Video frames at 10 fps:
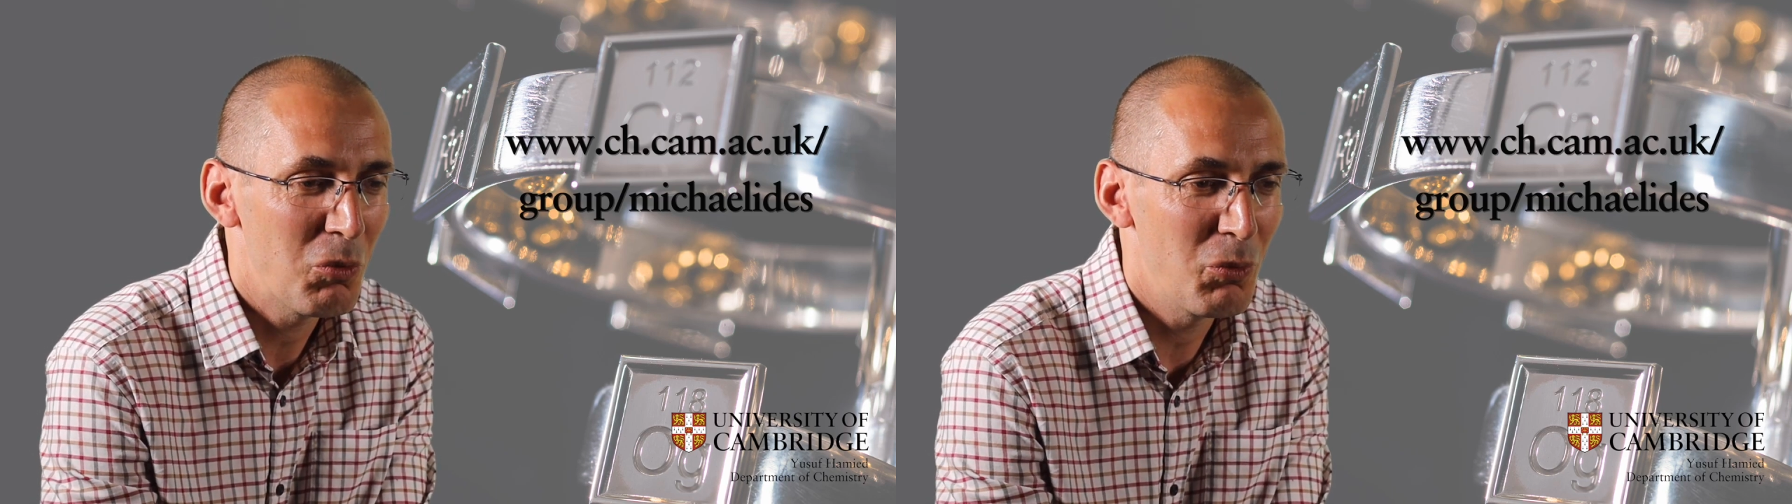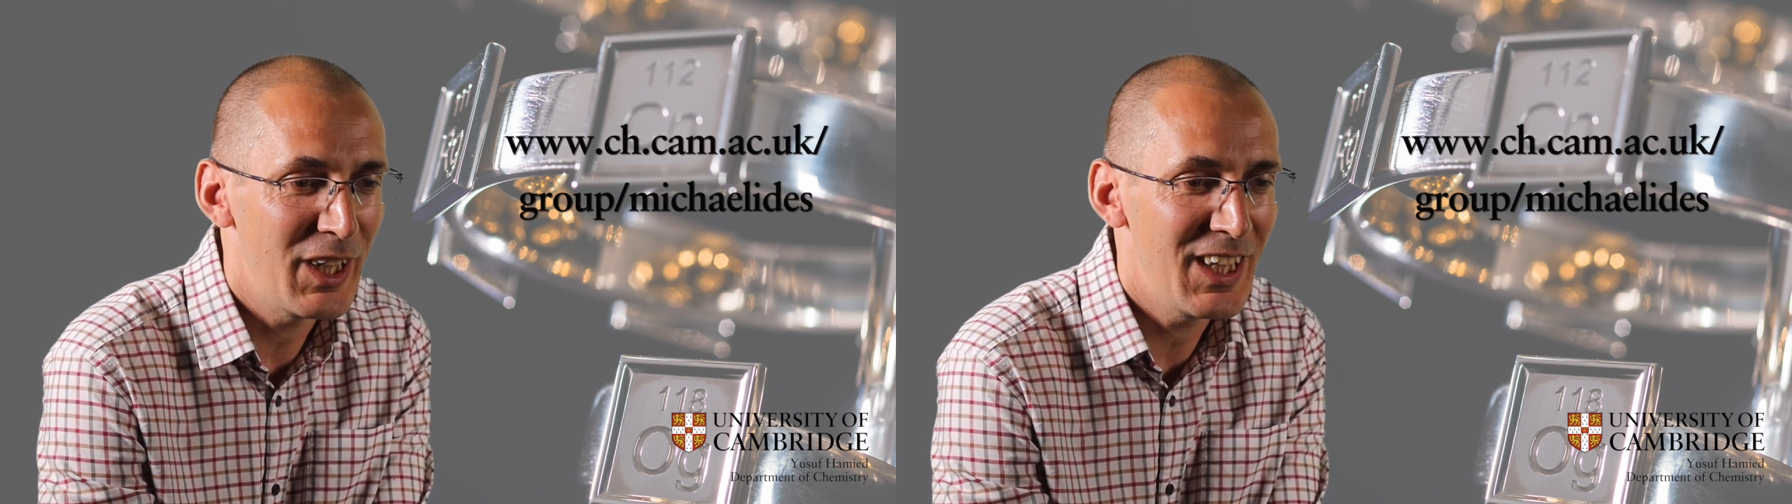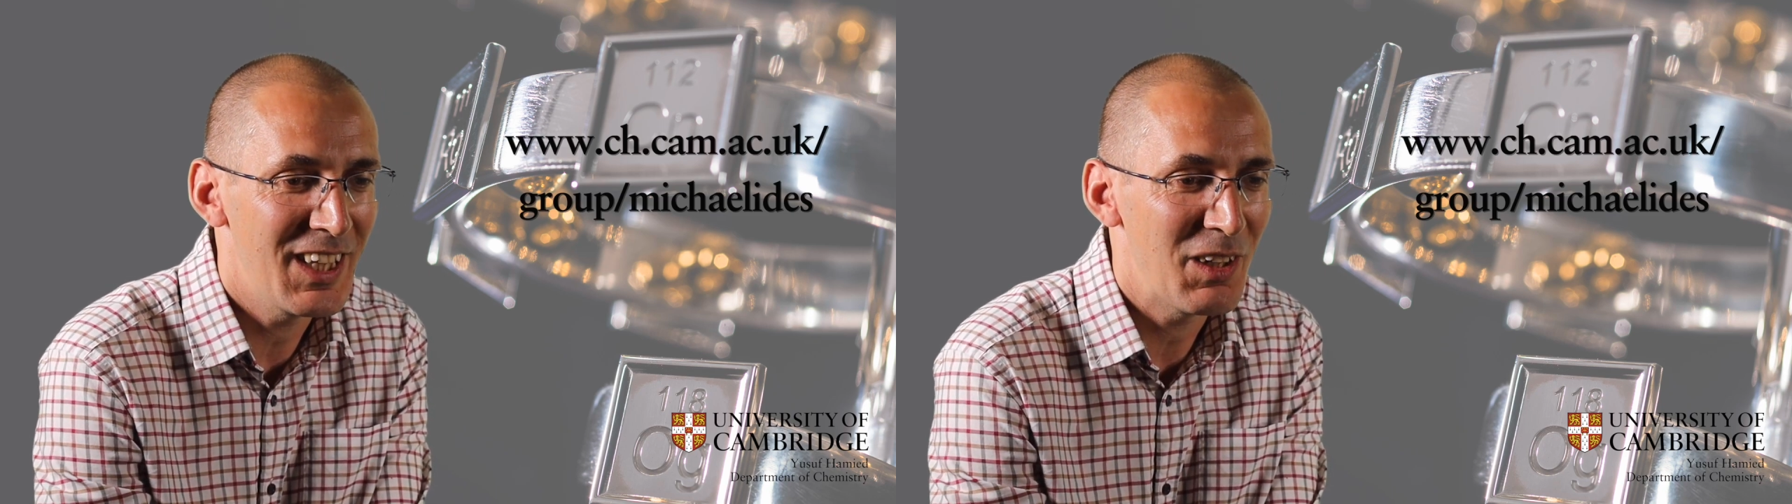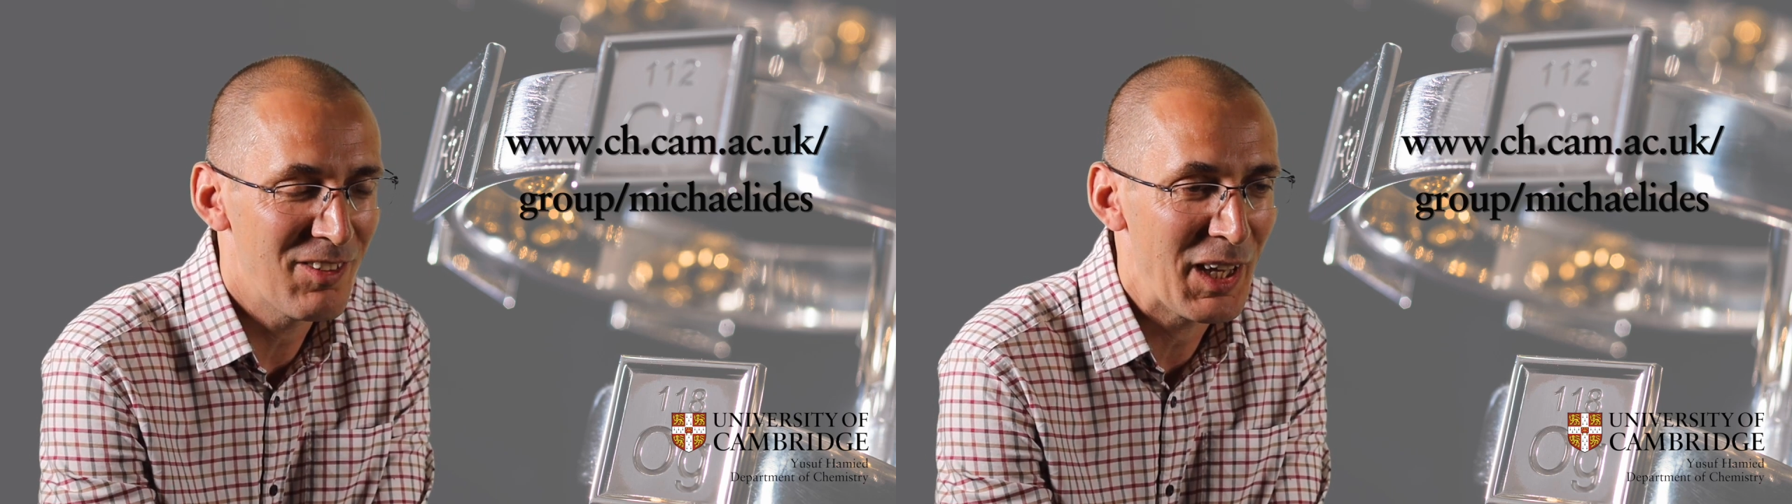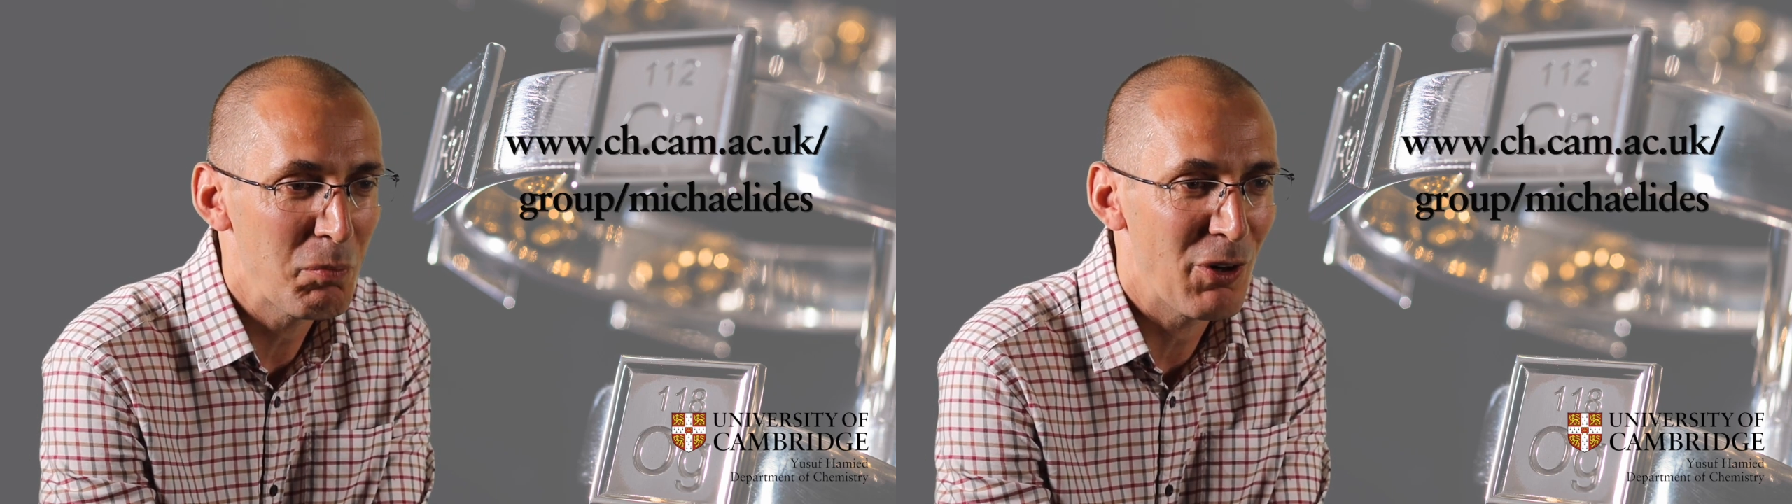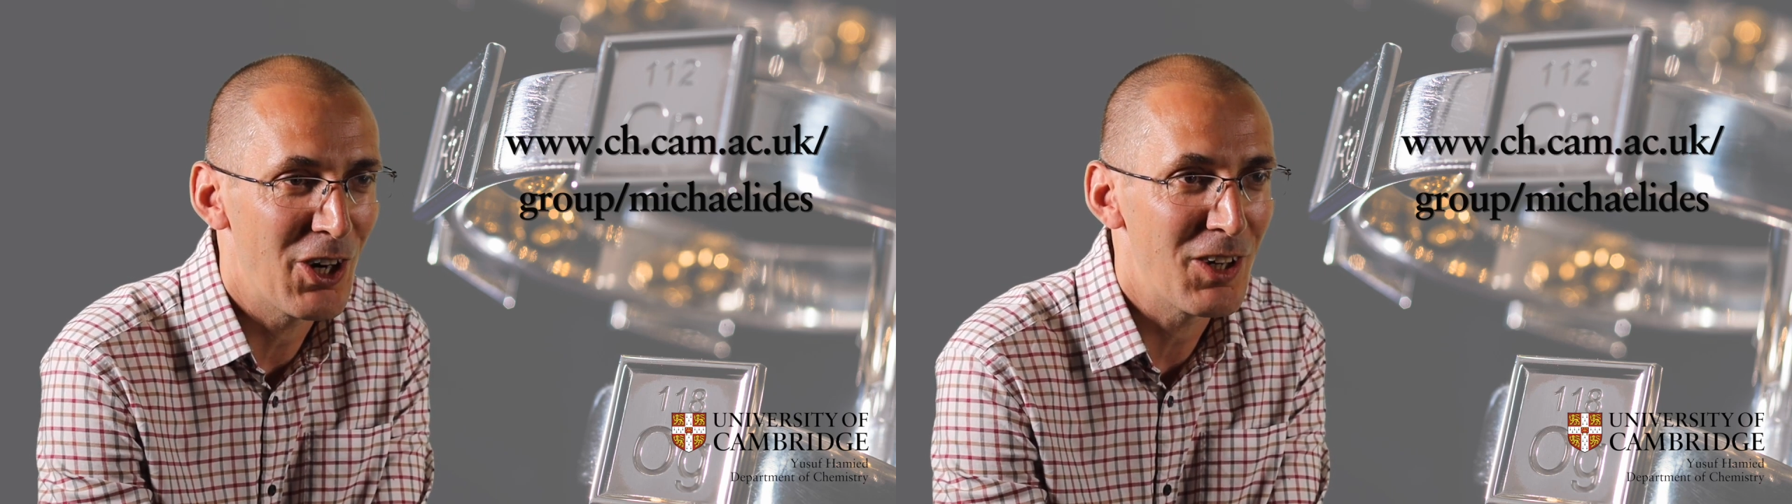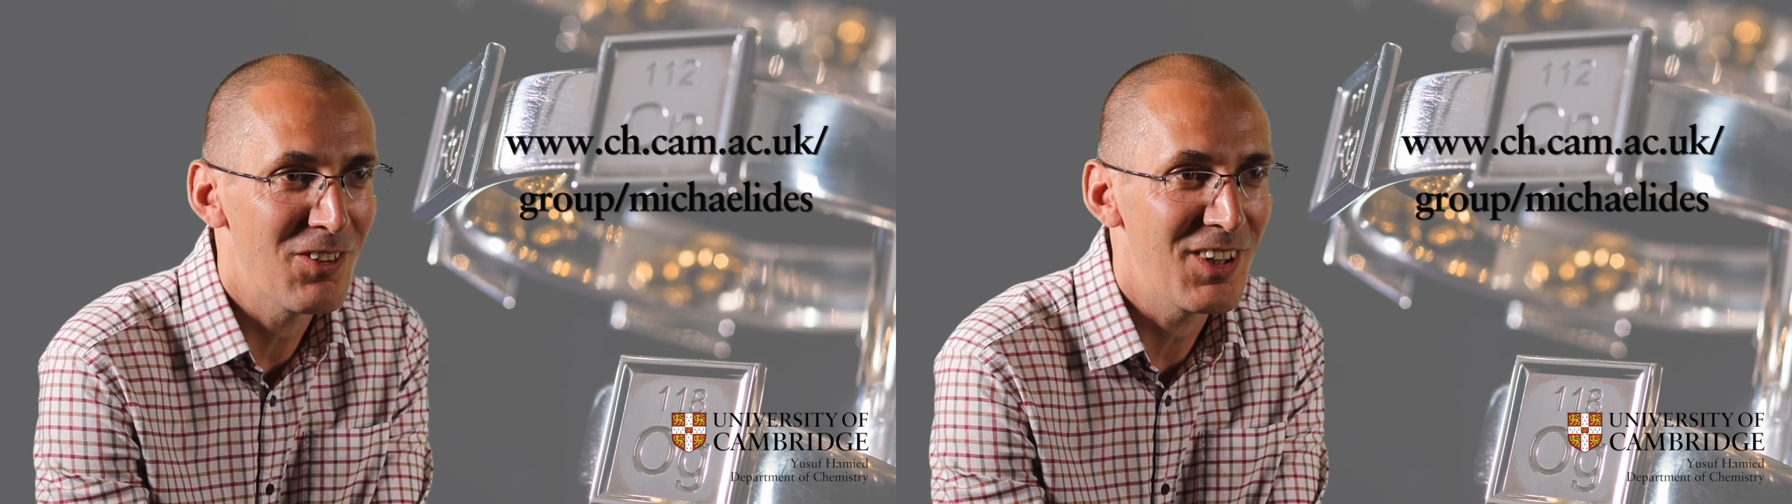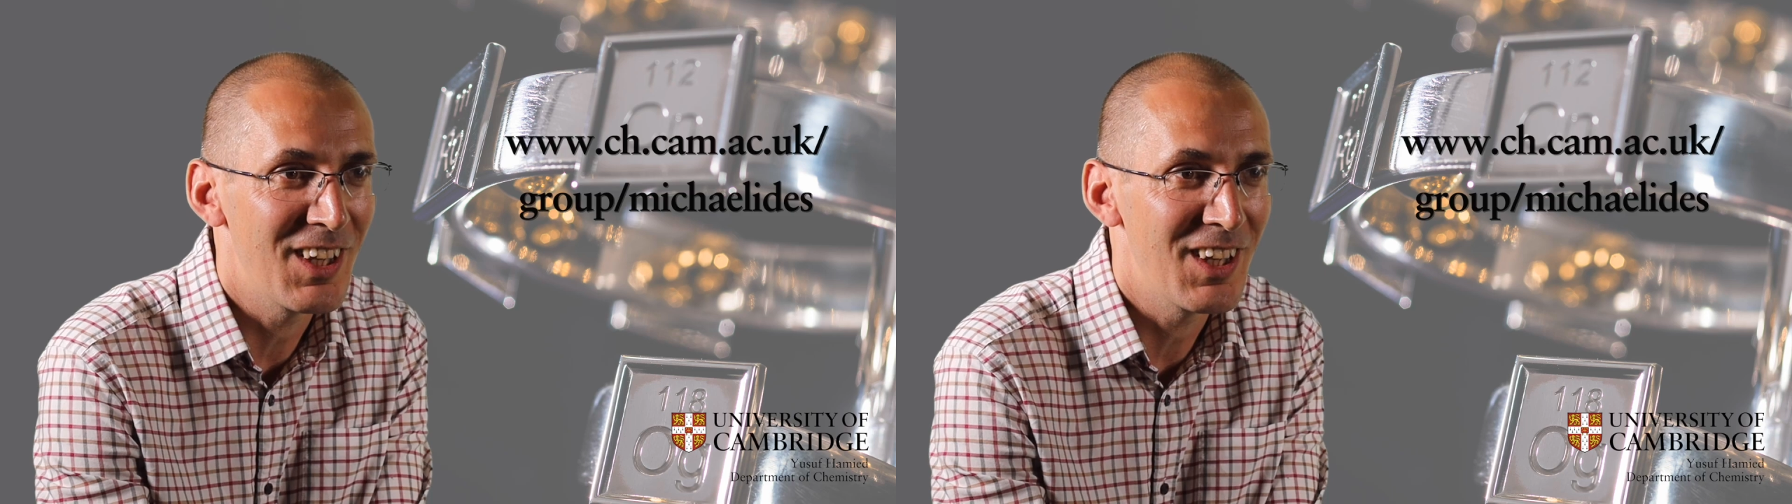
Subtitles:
we take part